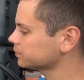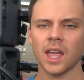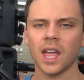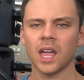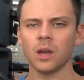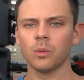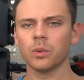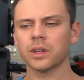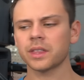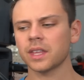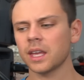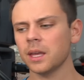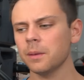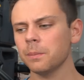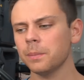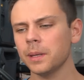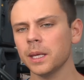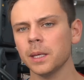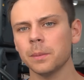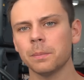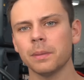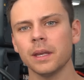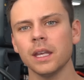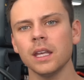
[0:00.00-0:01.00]
And with
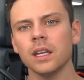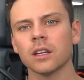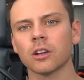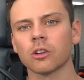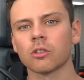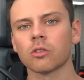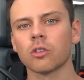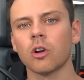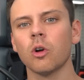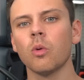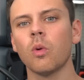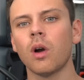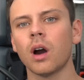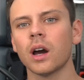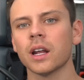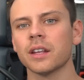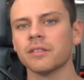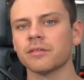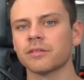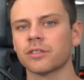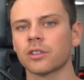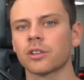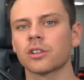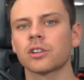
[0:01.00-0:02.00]
MPP and Growatt
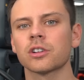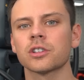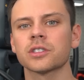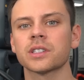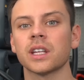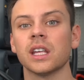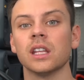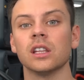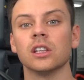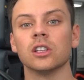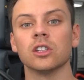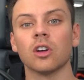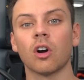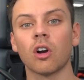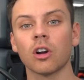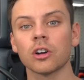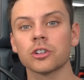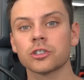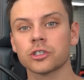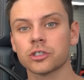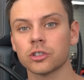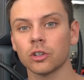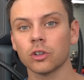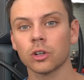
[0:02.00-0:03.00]
inverters in
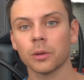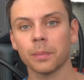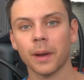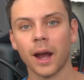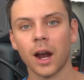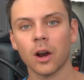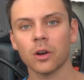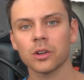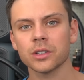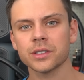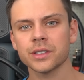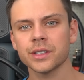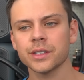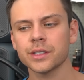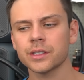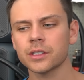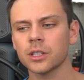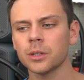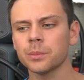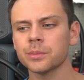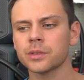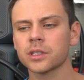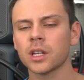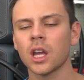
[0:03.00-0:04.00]
large solar power
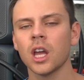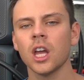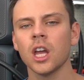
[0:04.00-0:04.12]
systems,